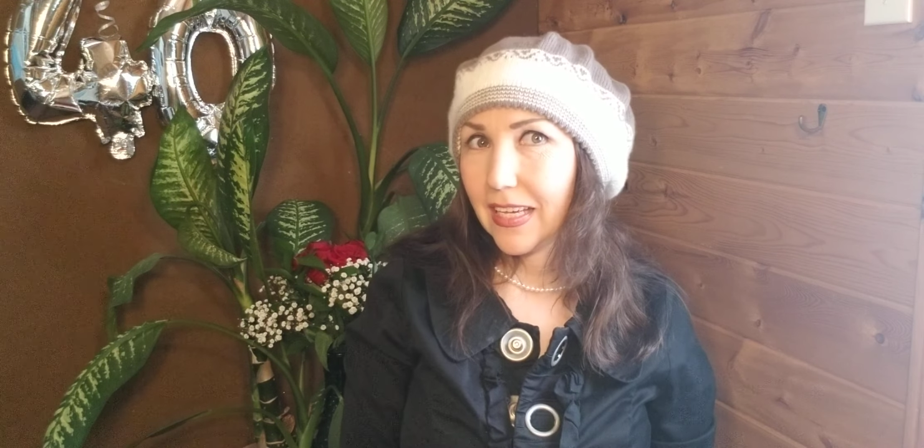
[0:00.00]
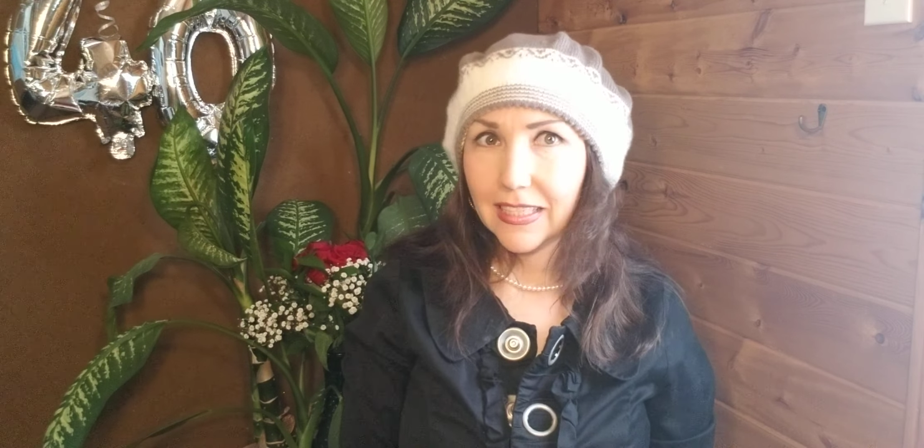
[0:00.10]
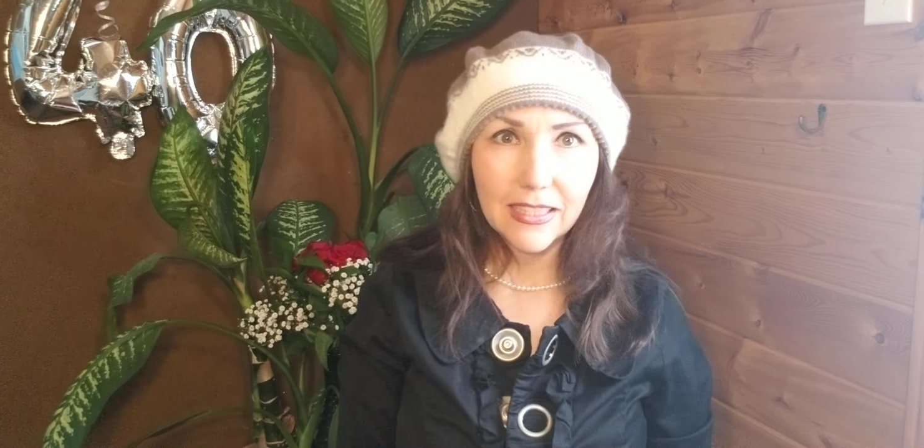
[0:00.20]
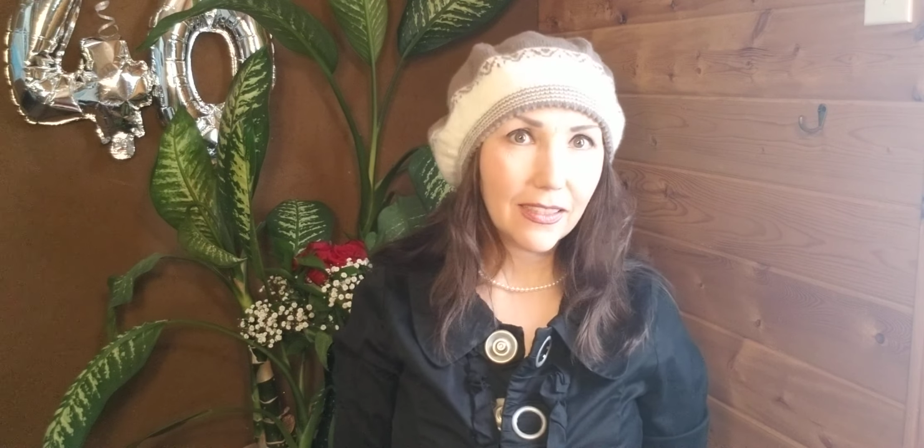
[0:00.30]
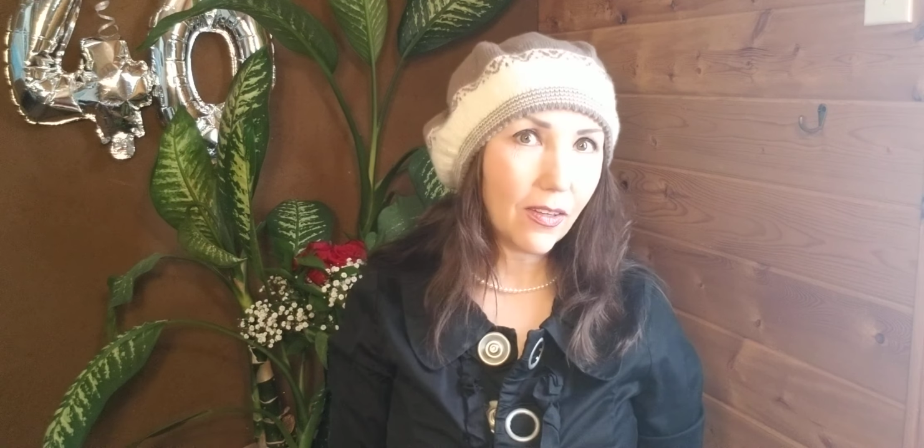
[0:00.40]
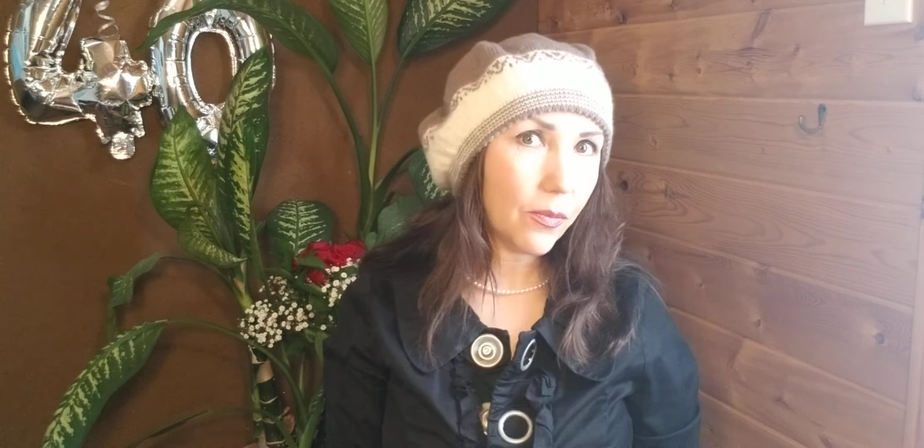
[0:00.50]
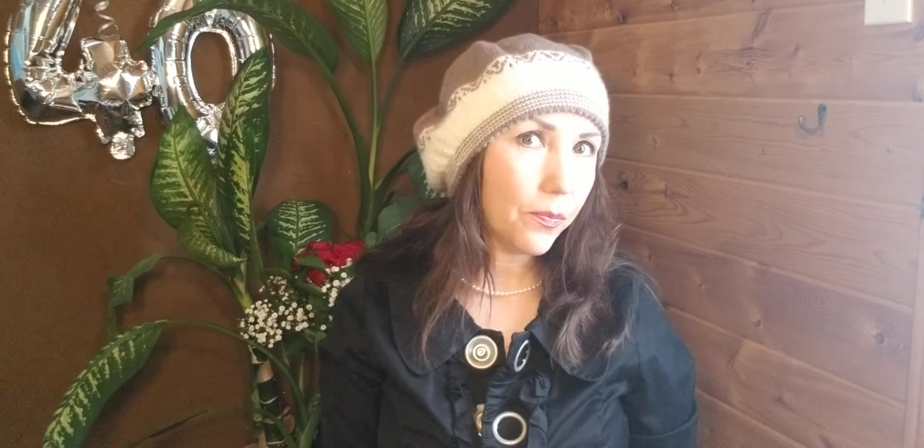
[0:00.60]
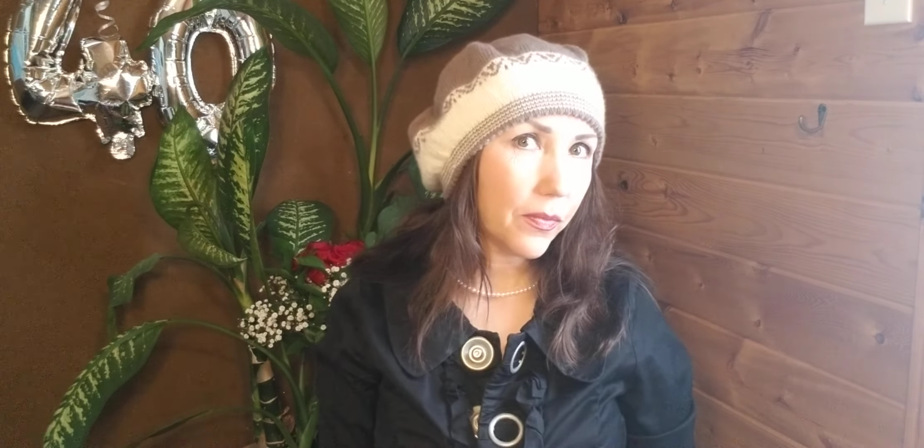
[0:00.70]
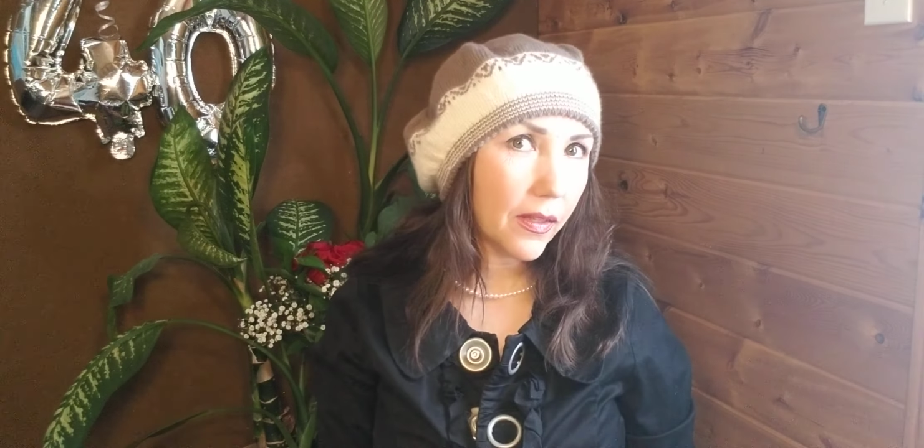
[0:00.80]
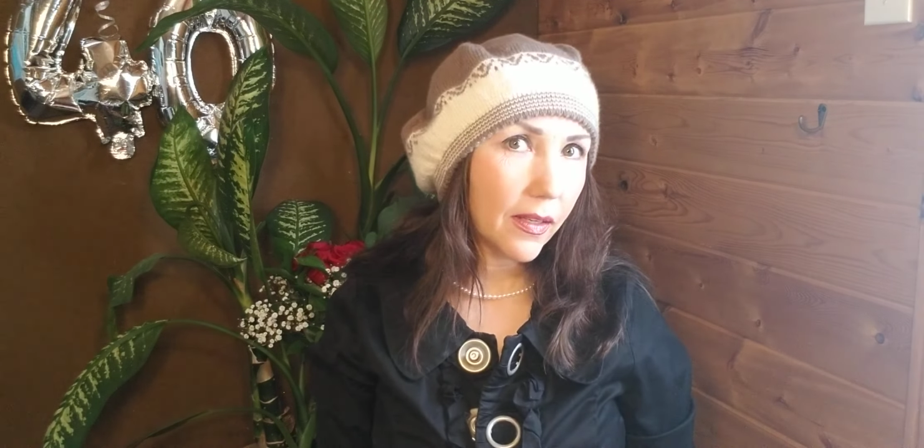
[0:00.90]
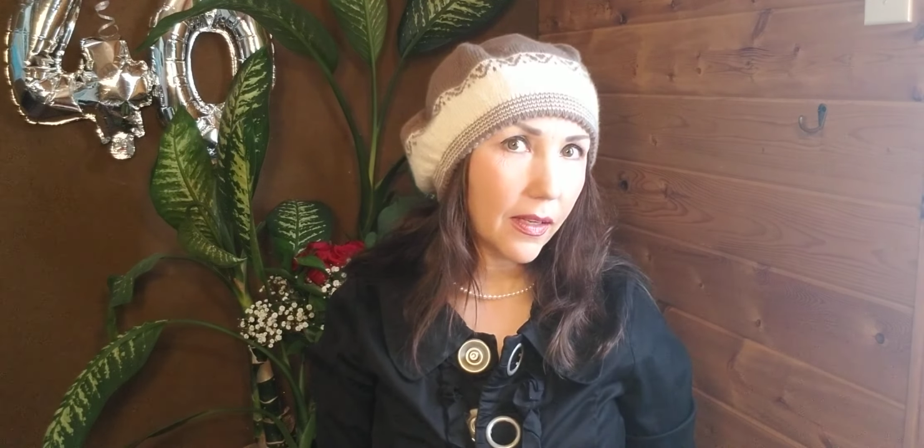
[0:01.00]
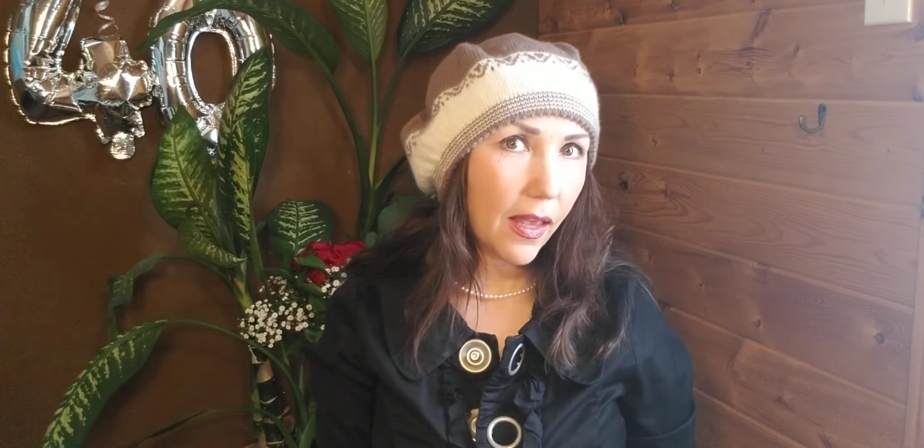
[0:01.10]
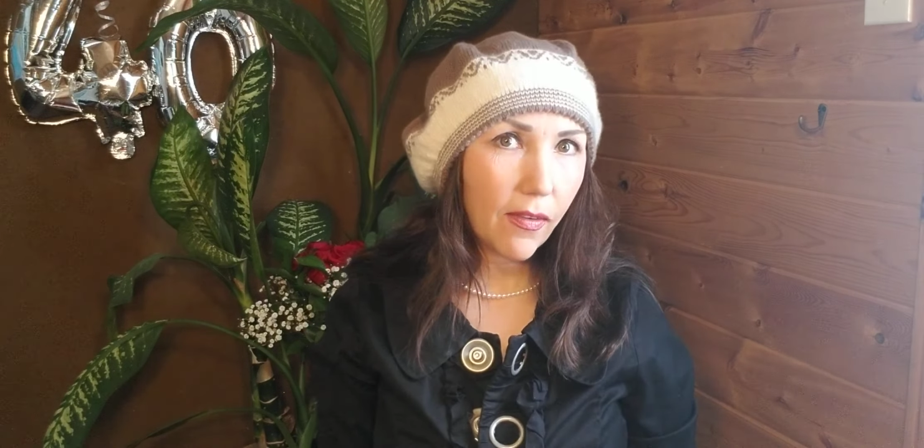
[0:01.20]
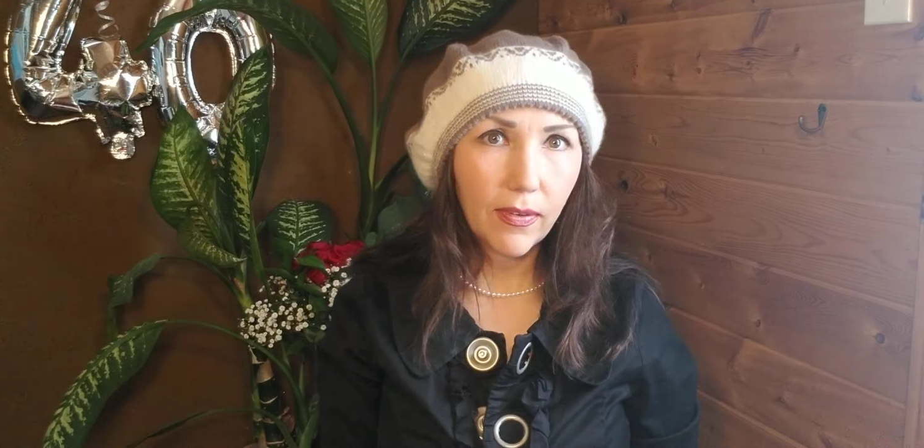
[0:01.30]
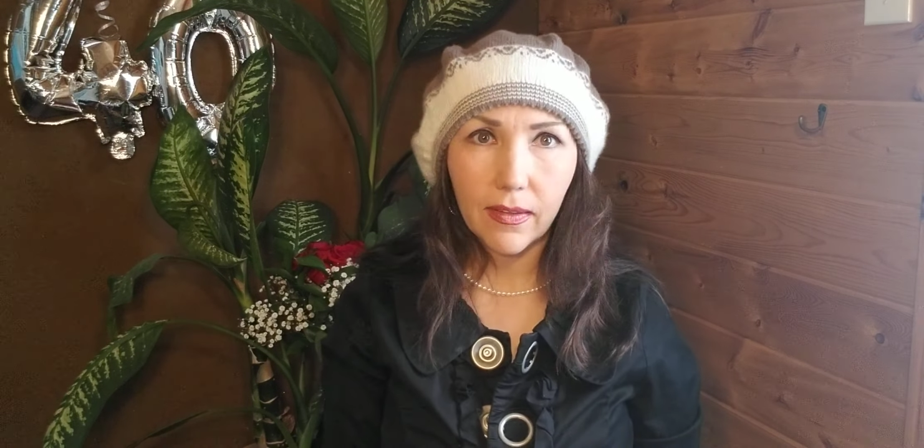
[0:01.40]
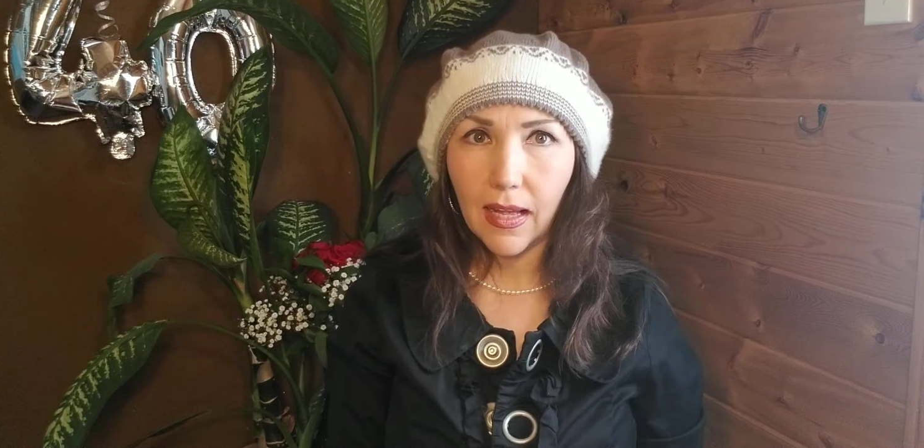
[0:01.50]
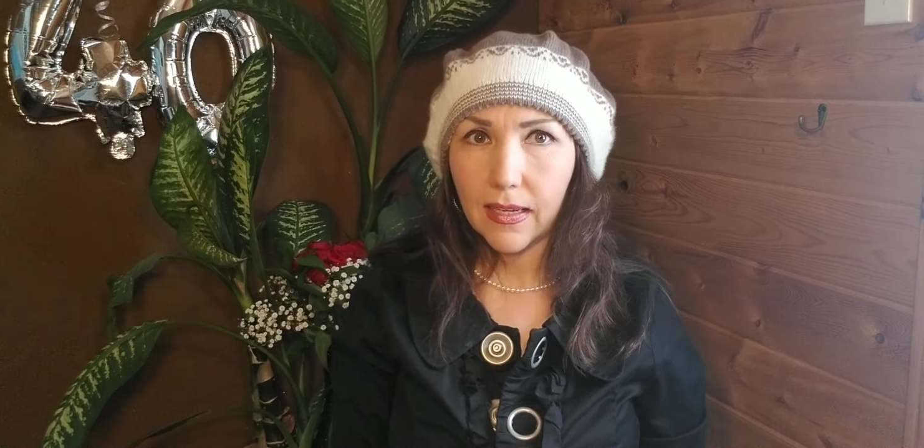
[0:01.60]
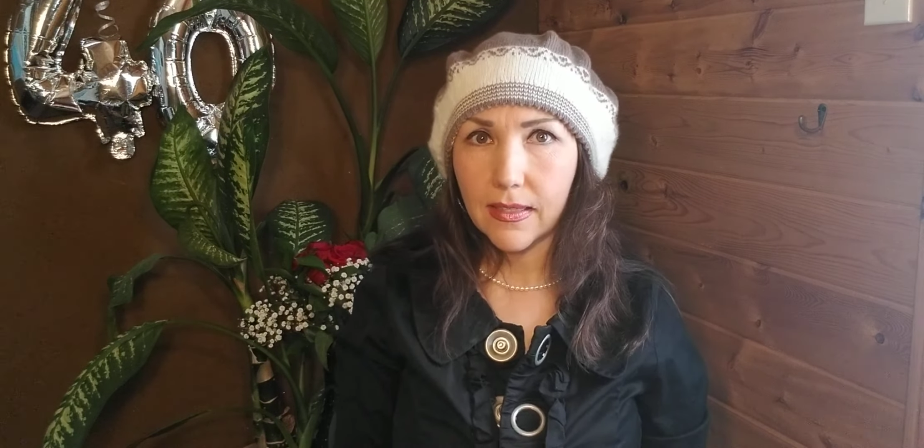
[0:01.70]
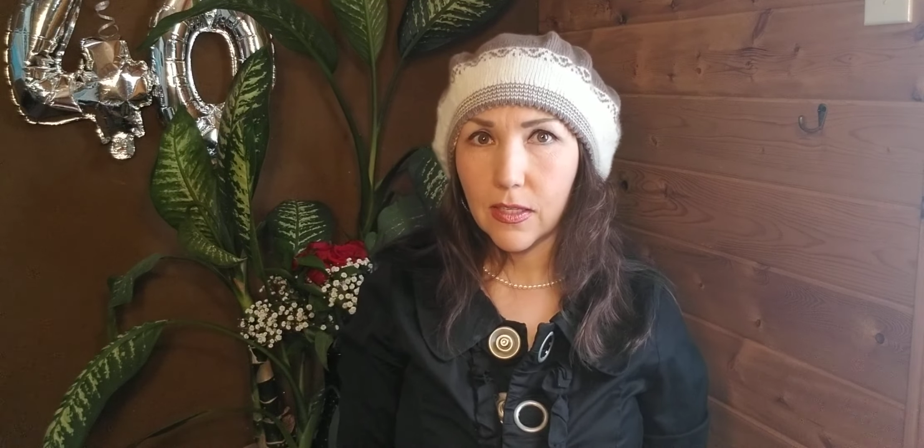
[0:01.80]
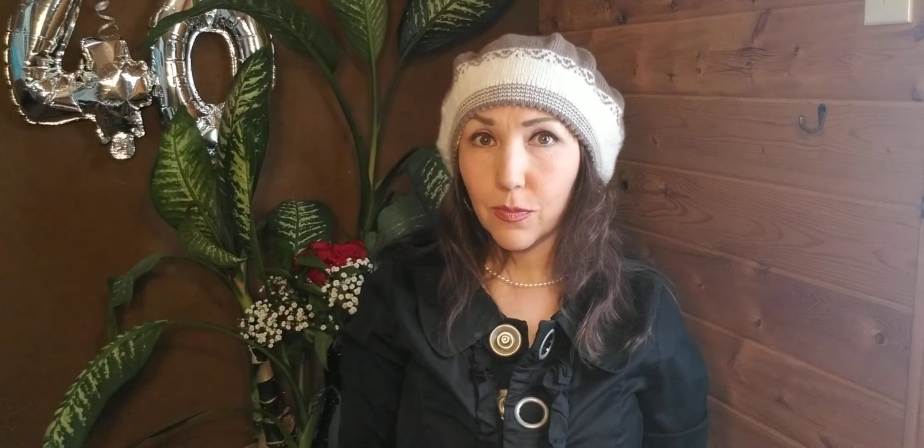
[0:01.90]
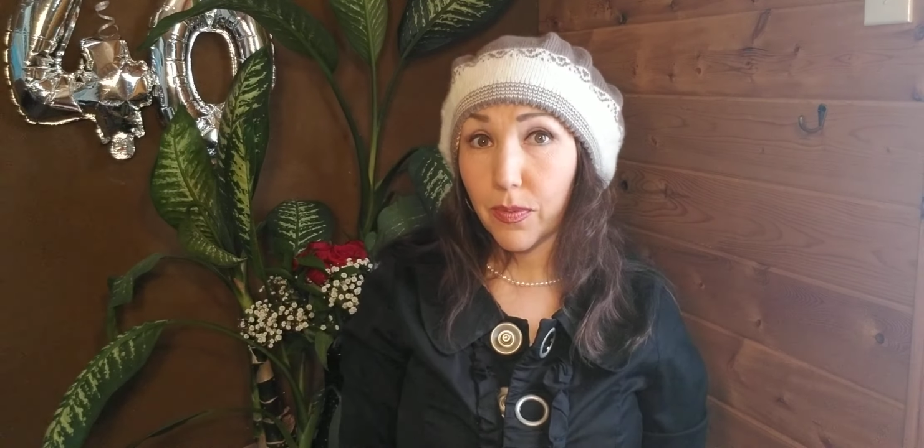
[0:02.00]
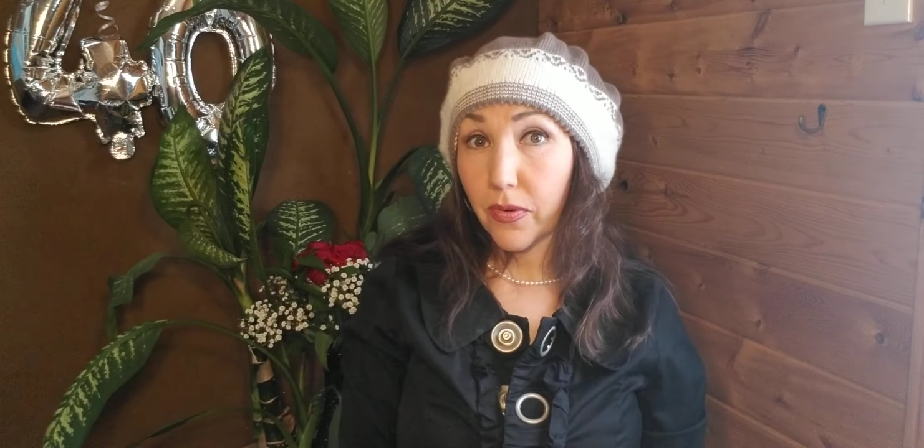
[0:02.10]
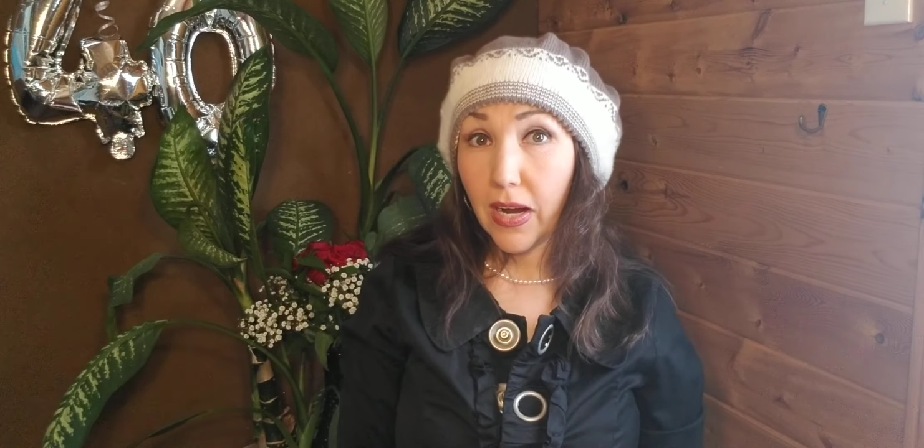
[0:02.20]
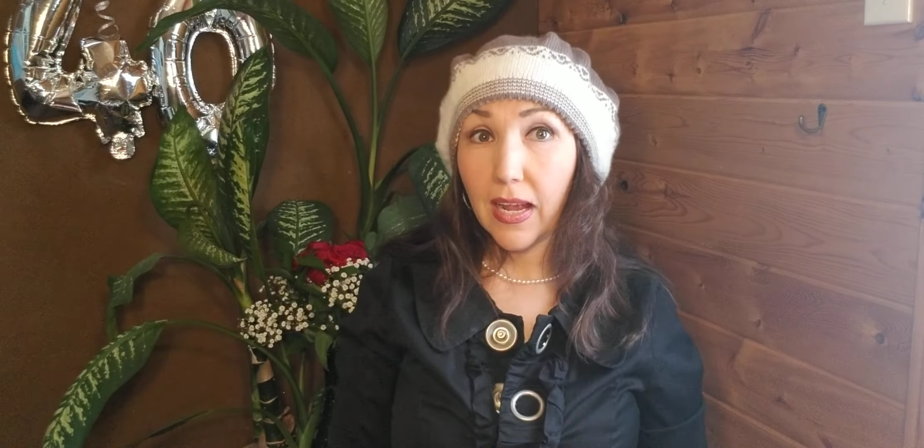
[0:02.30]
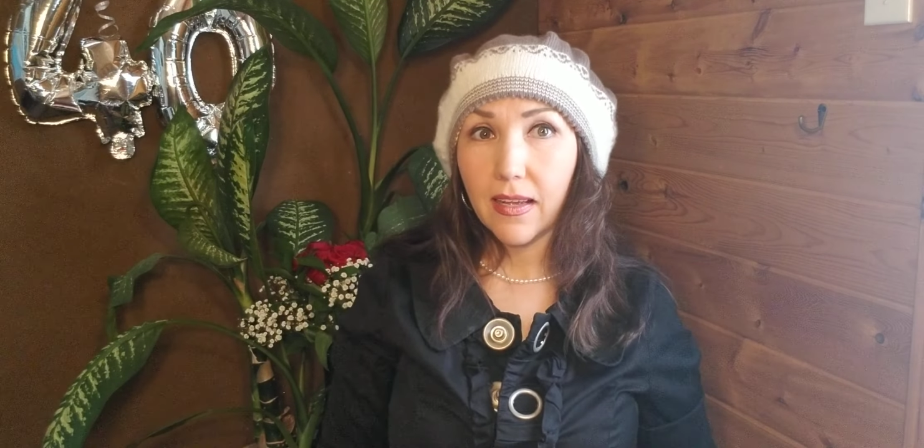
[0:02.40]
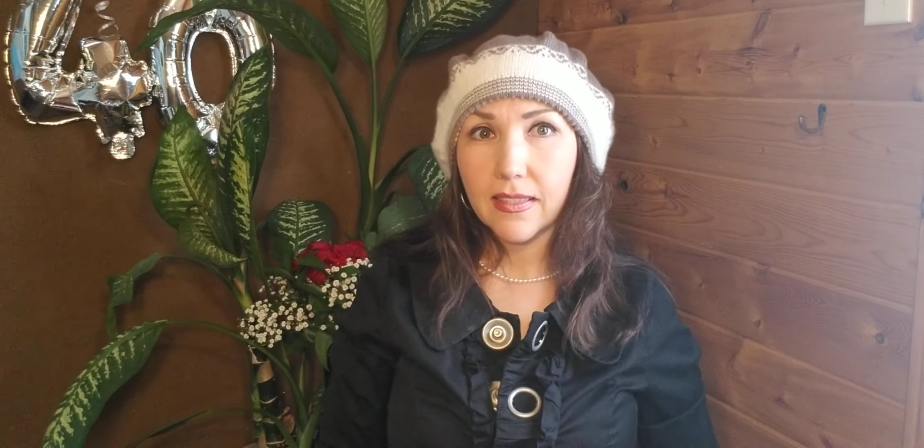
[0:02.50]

So if you like this beret,